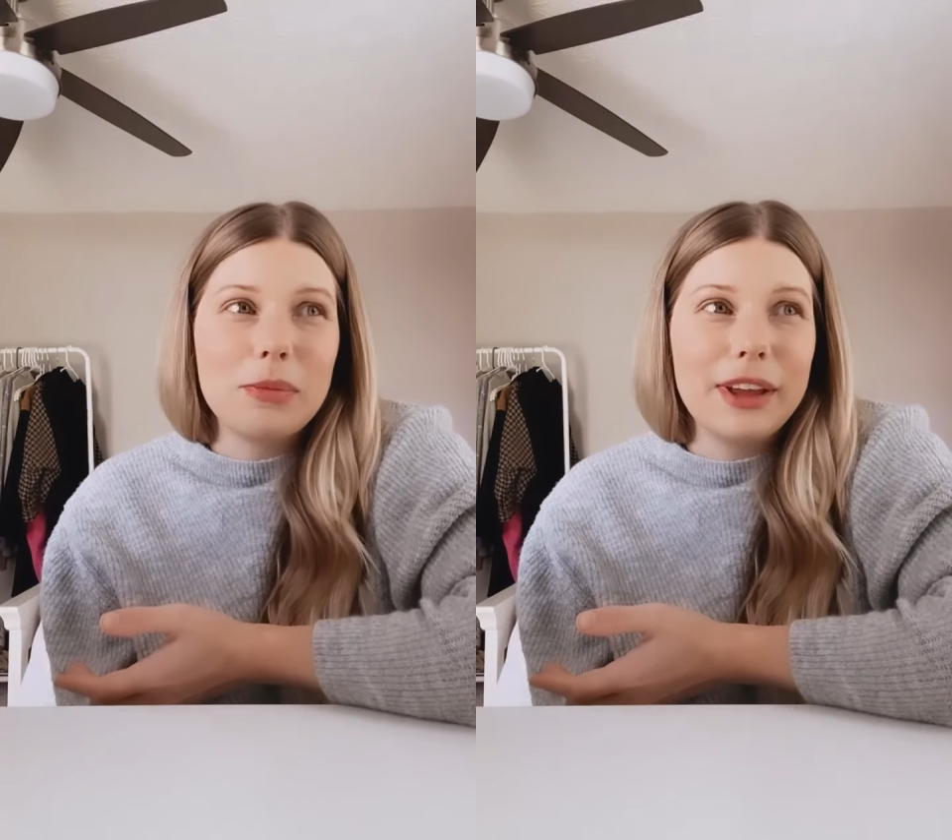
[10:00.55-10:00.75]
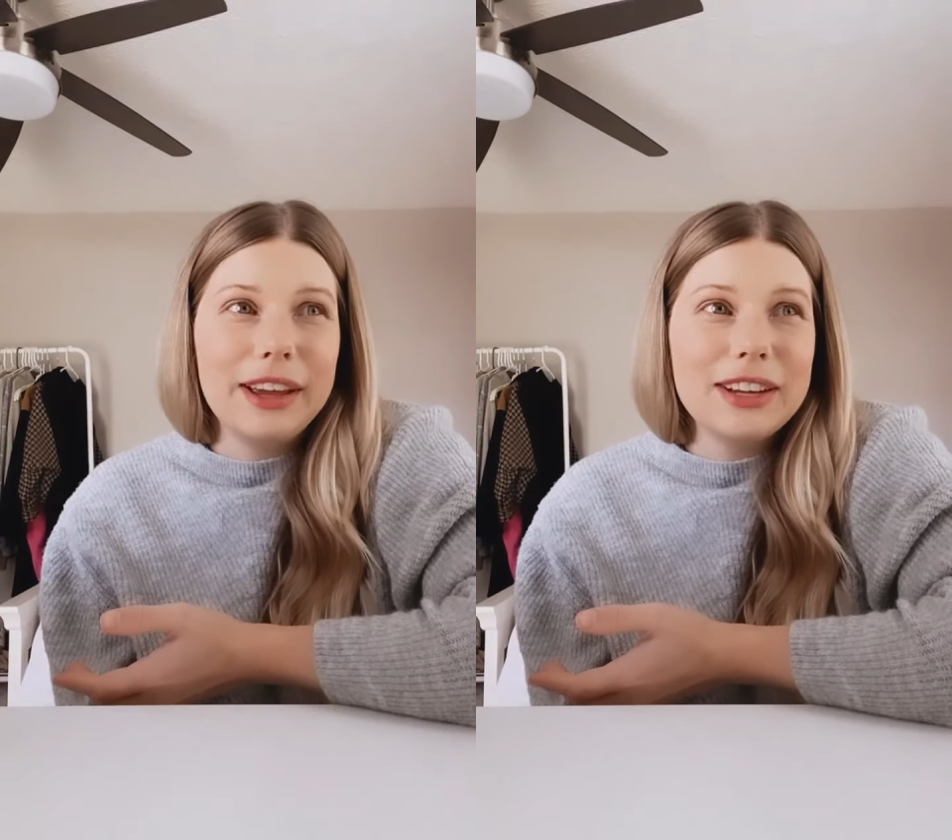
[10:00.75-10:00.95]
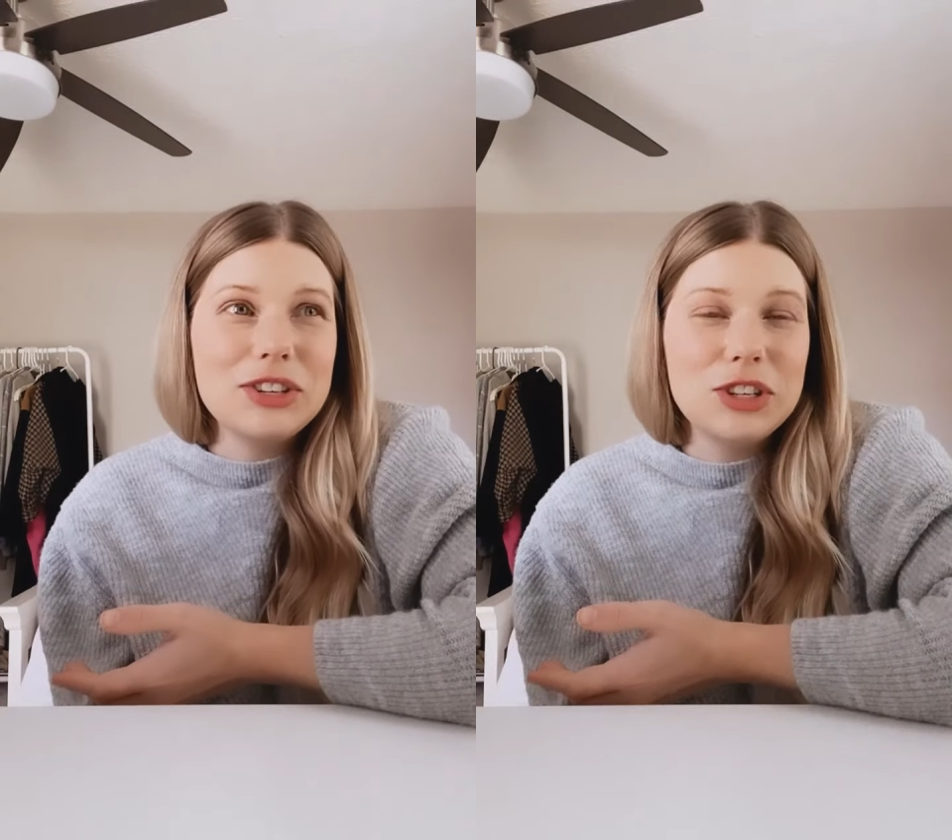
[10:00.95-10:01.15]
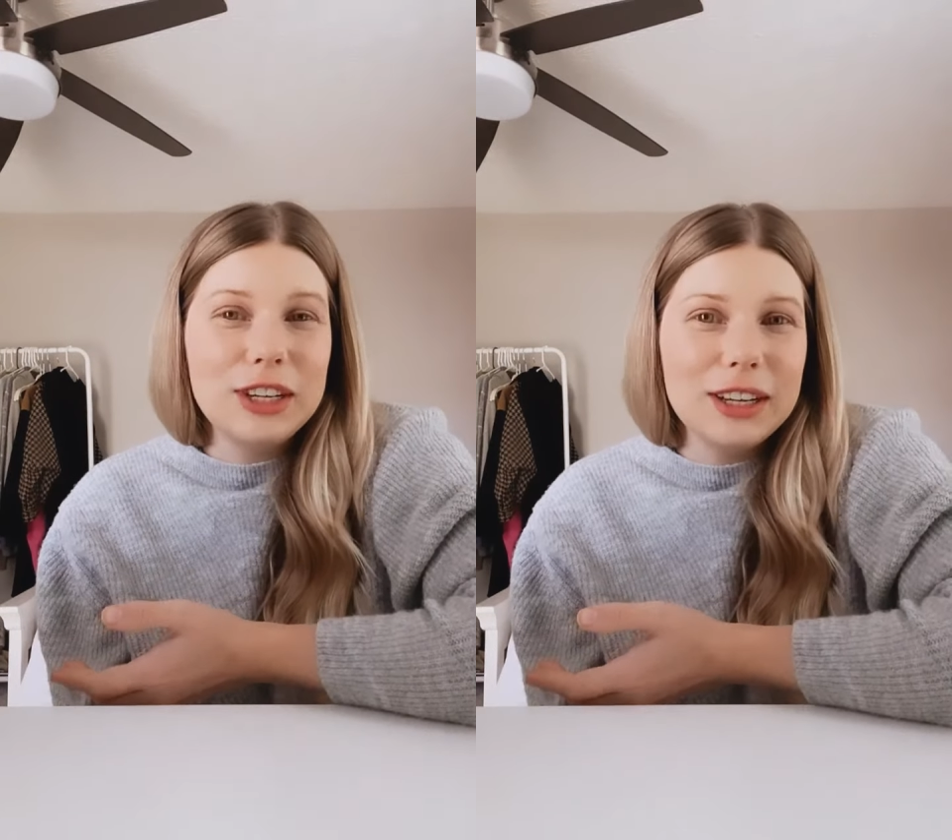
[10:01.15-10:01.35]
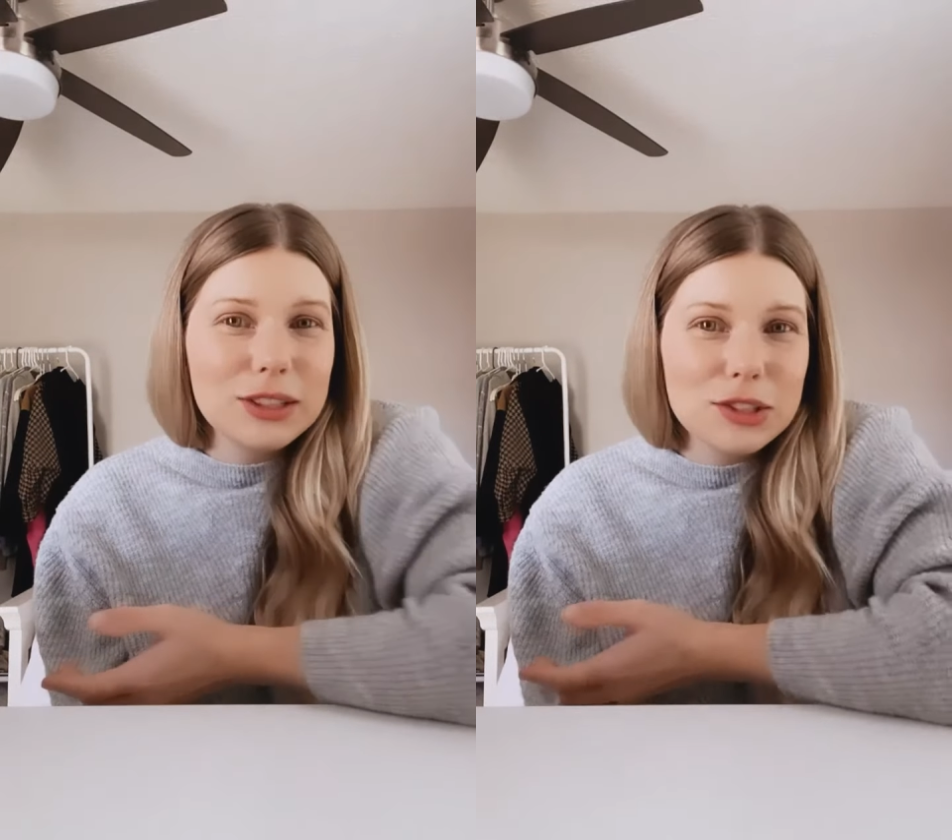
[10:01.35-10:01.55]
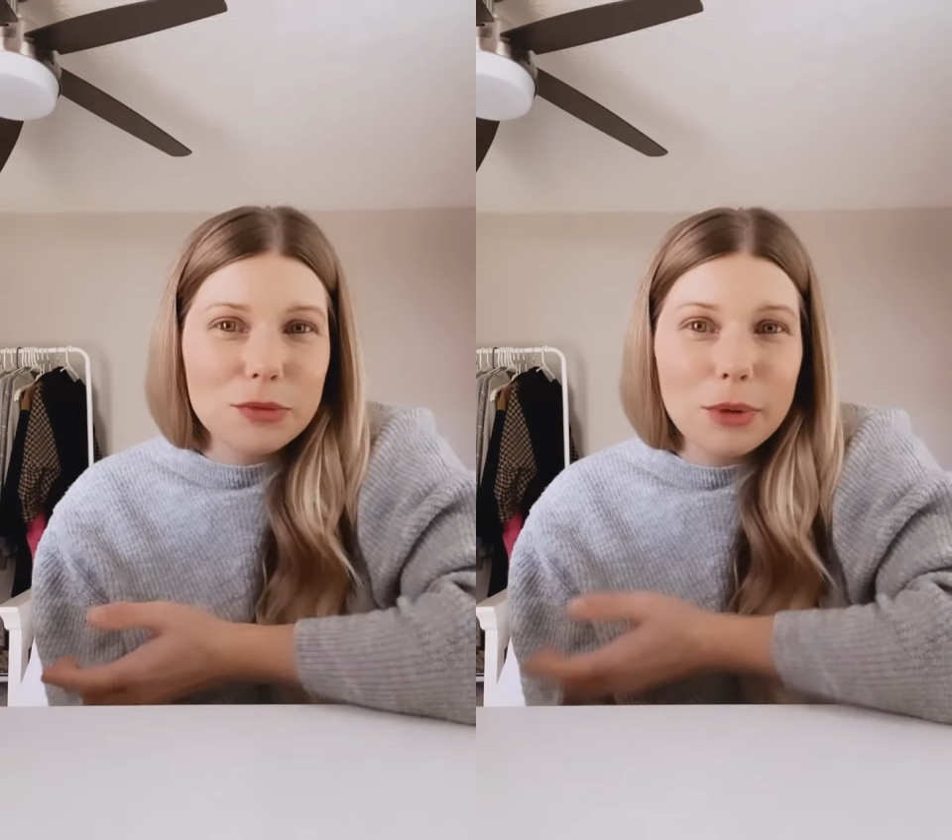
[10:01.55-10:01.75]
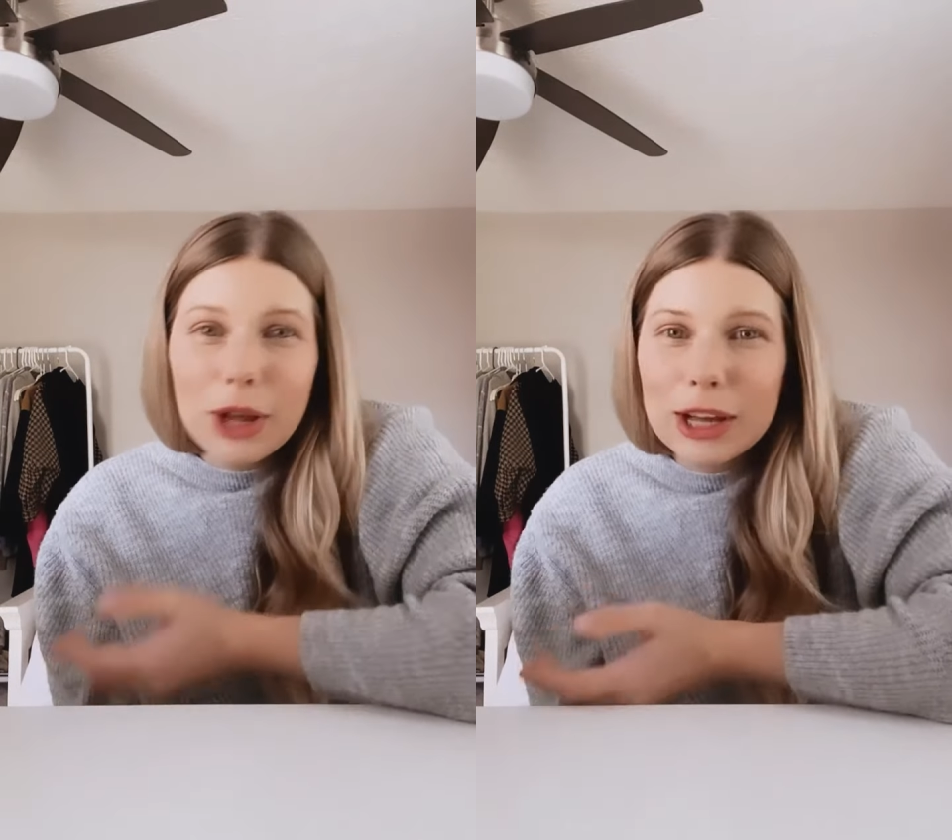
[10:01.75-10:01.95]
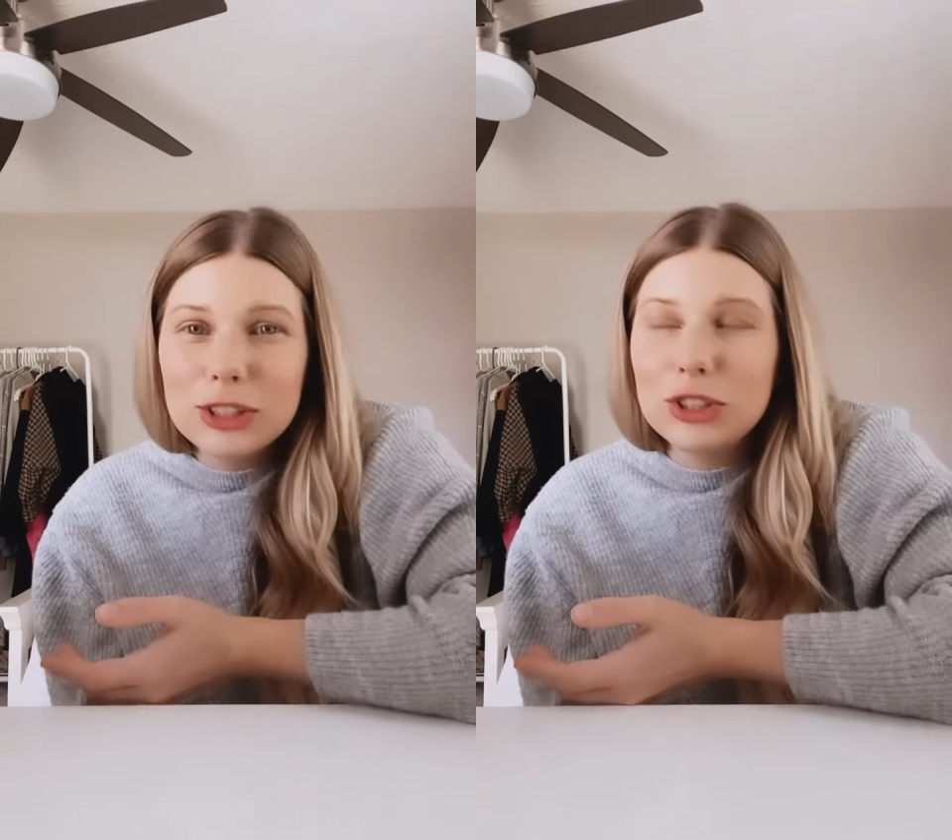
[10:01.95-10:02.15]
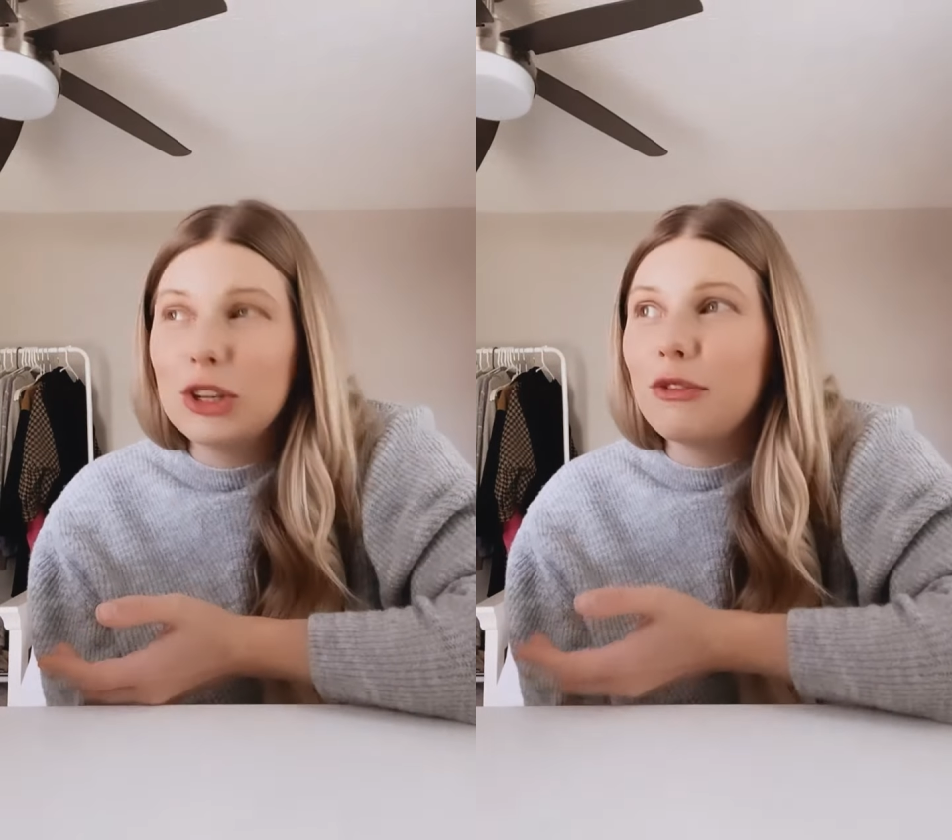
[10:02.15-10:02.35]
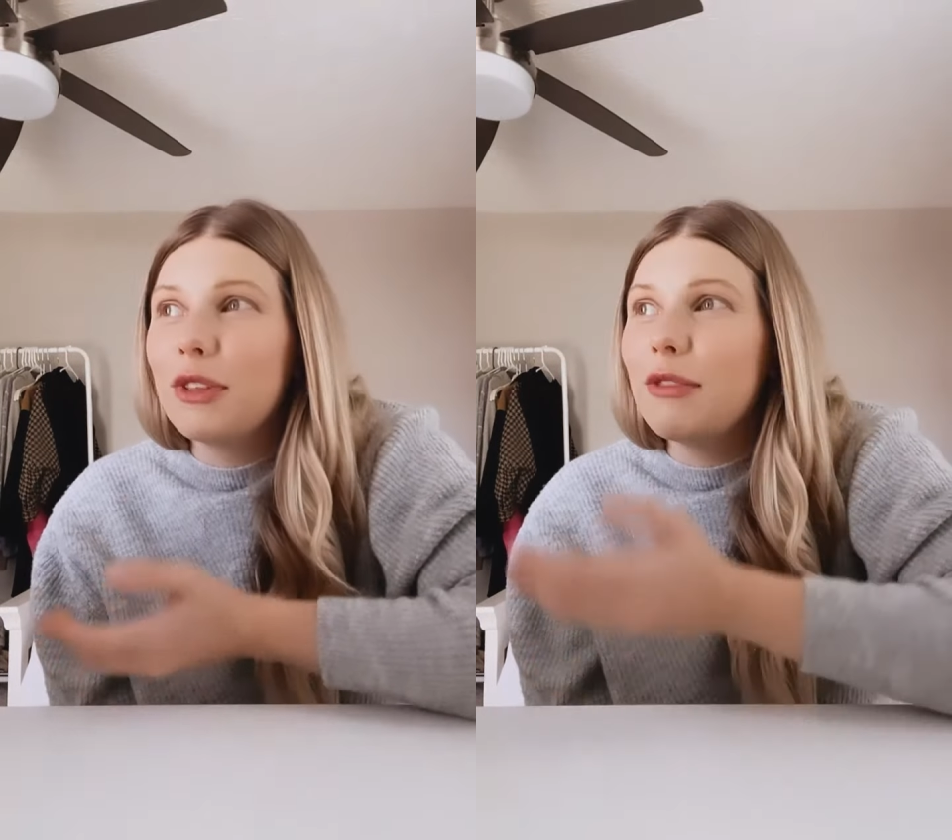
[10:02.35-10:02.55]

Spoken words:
Like, she needs to push. So if they